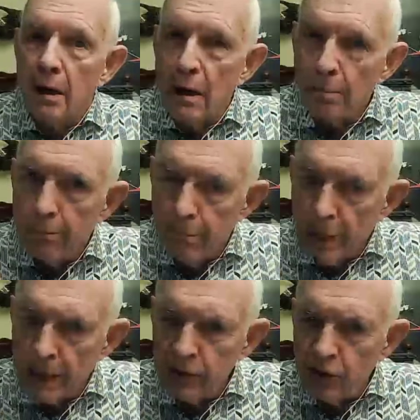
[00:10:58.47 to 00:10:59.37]

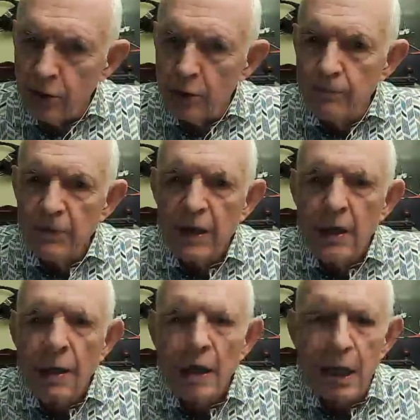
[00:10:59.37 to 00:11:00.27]
Mind you,
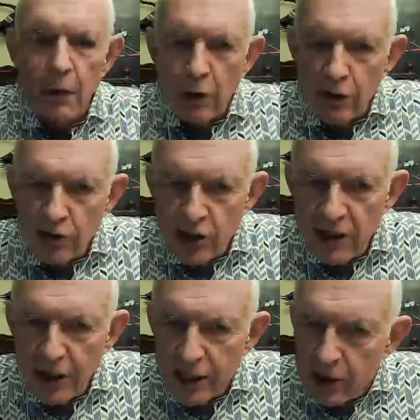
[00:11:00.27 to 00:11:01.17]
I want to see the
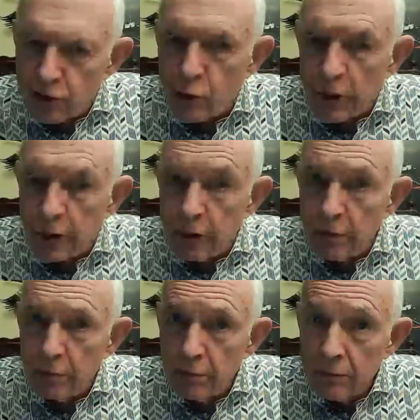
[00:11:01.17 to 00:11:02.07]
latest quarter
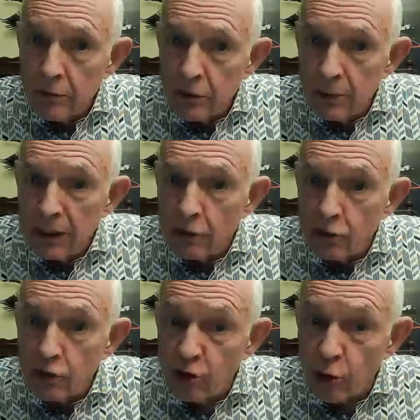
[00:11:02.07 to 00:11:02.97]
to make
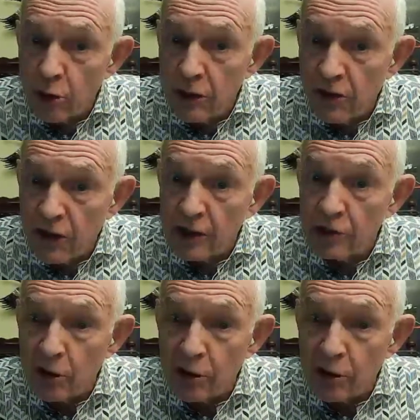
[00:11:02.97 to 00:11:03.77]
sure that things are